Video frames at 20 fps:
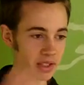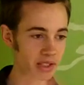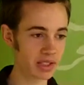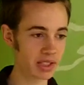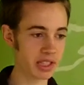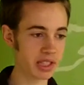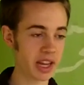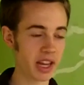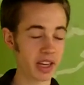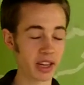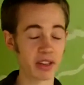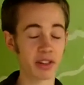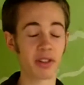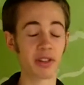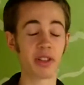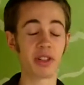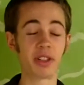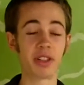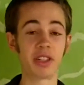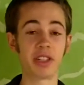set
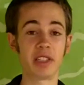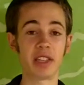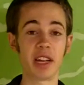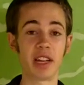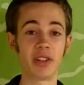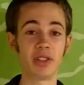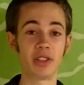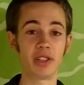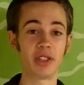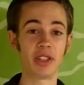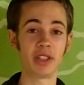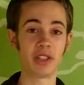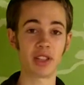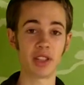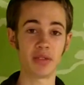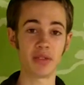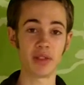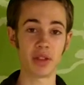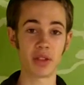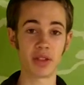clear intentions
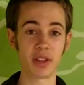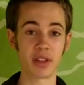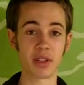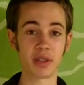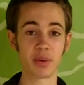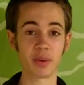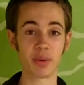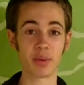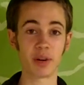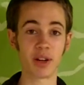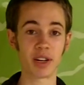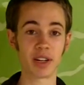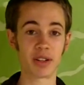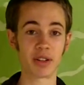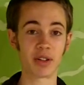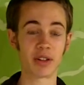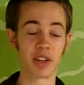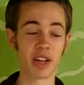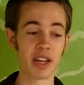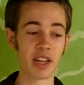of the things we want
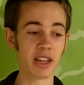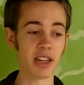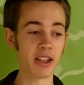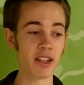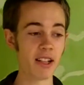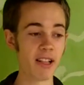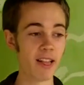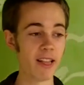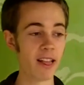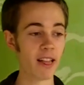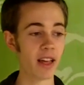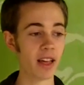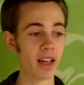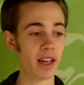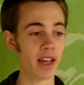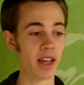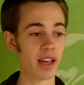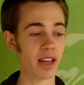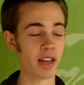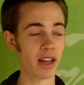to create.
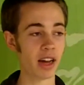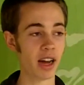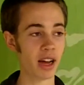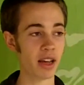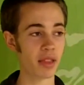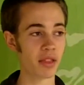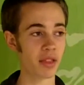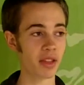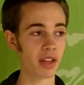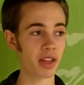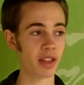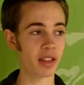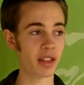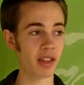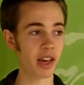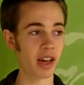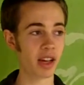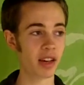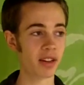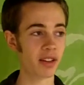And I think
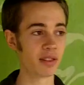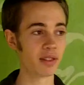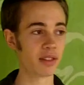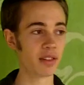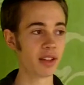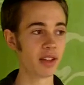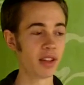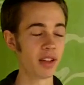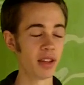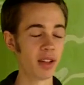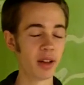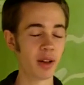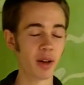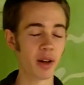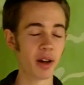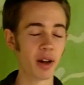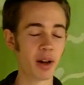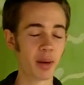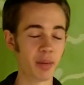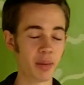that
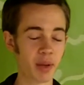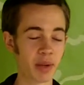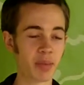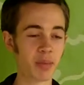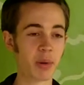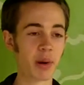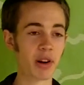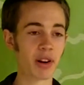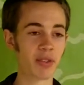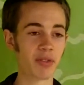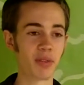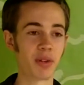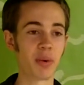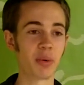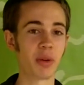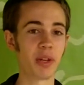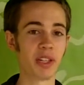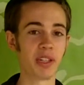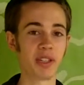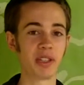a big part of what
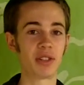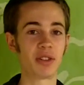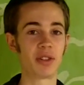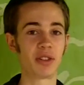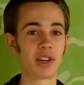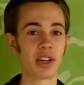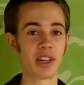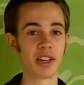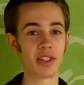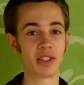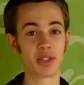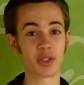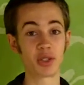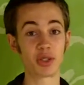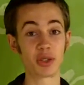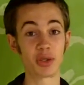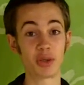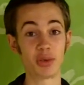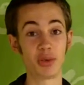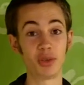we need to create is
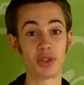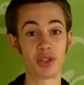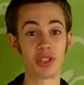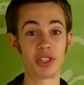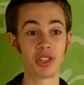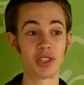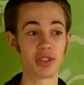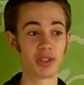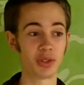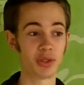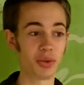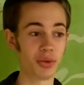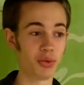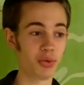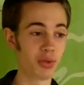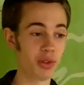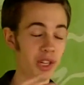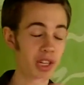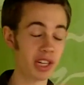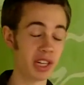solutions to
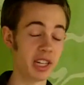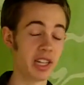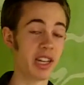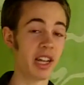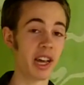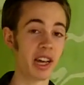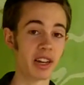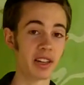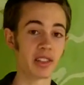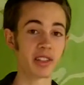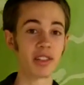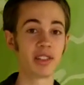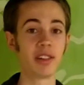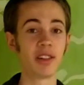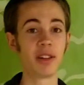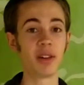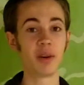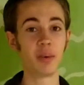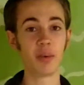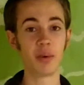reconnect
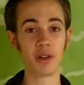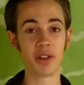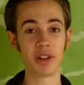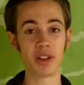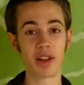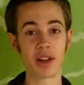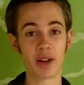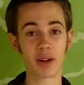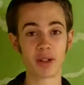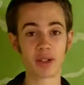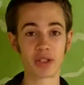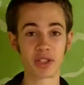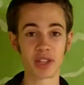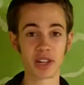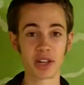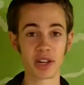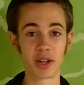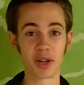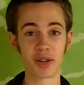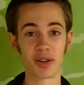with
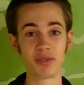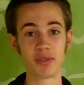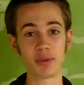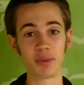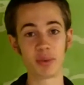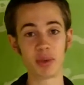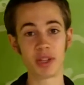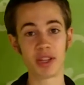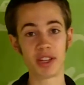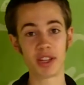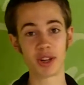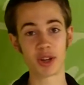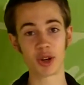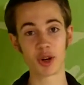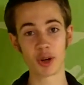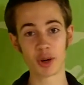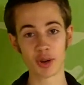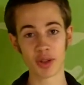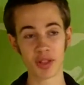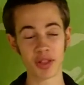ourselves, with the
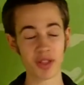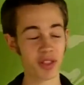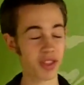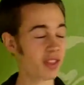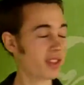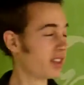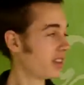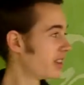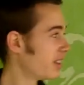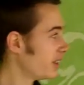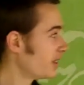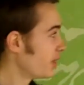earth,